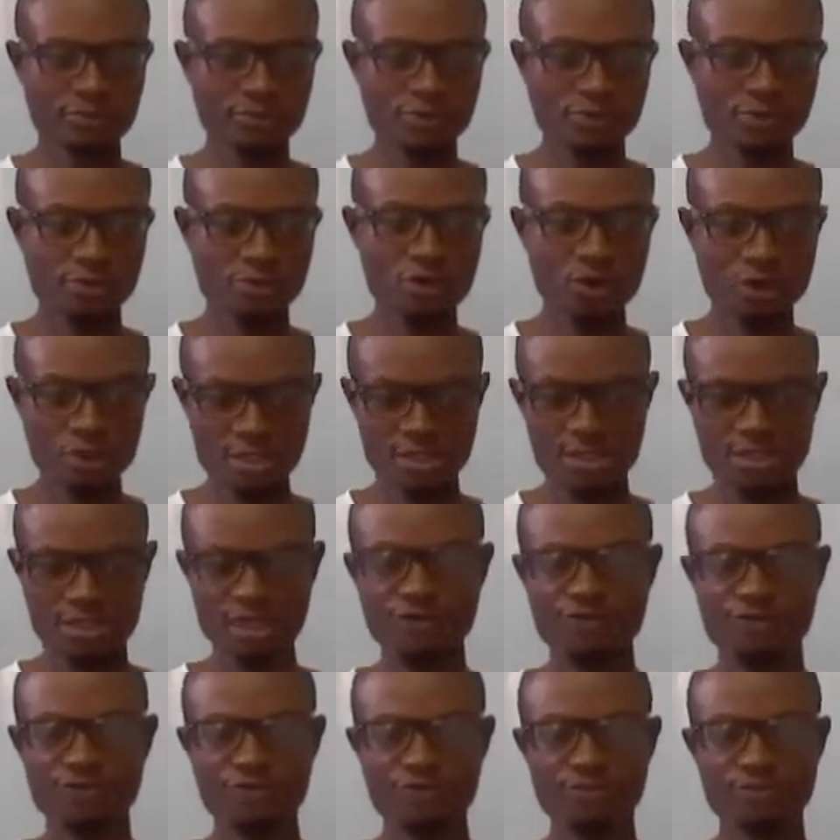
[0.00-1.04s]
not
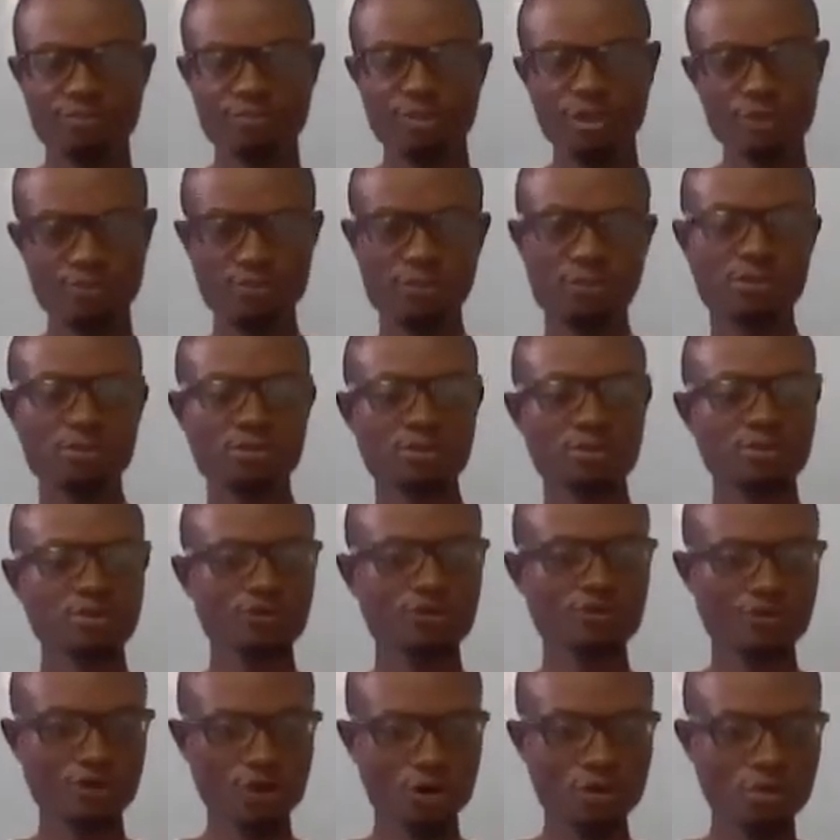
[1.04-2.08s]
safe people
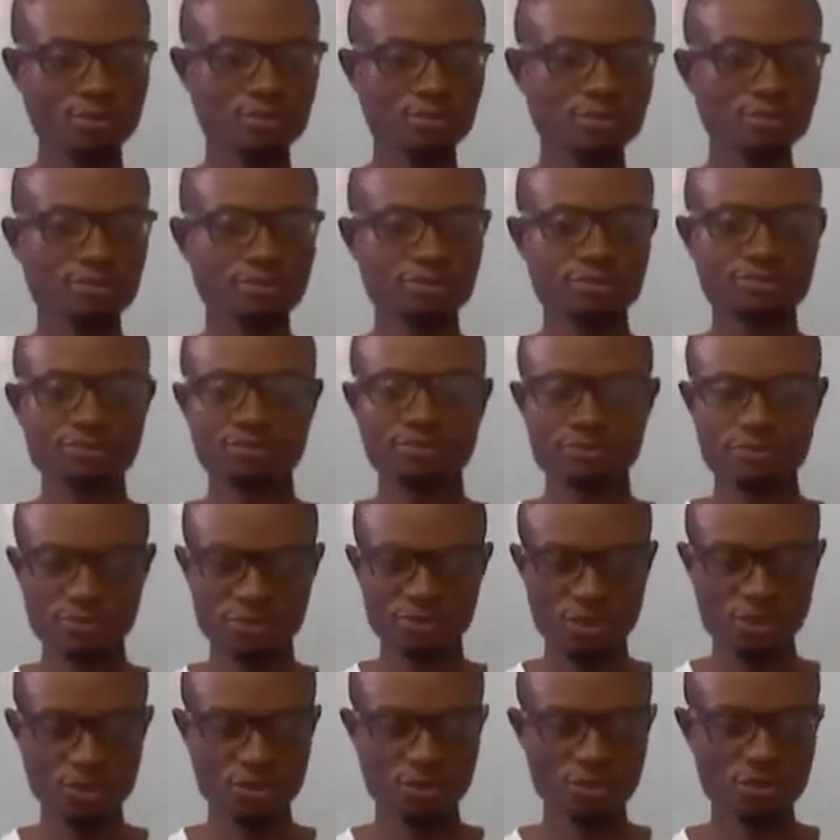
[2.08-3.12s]
from
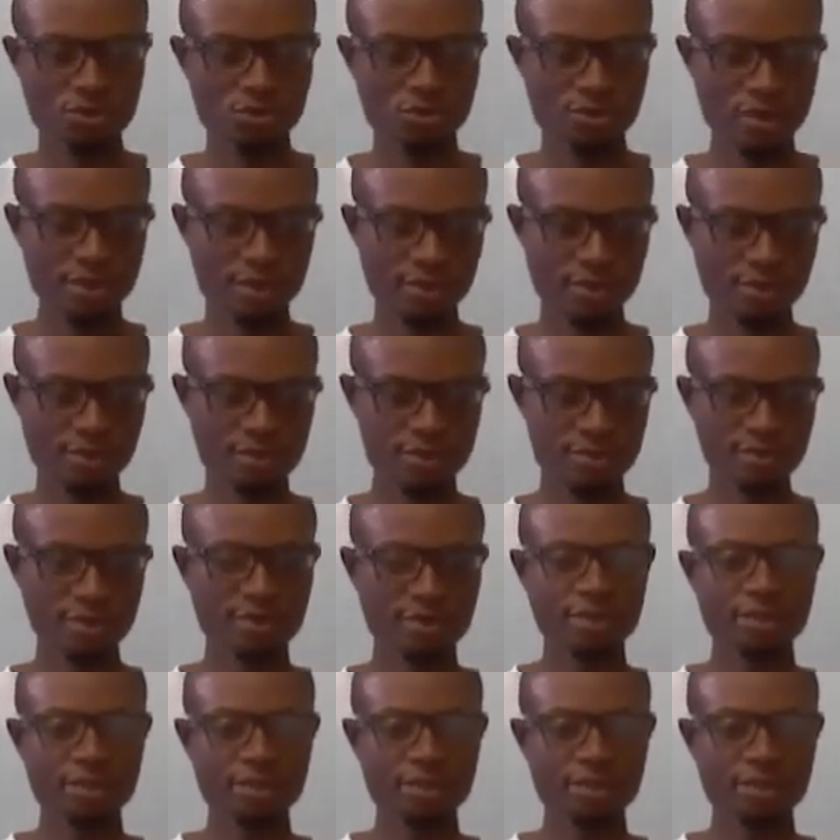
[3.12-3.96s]
the rural areas?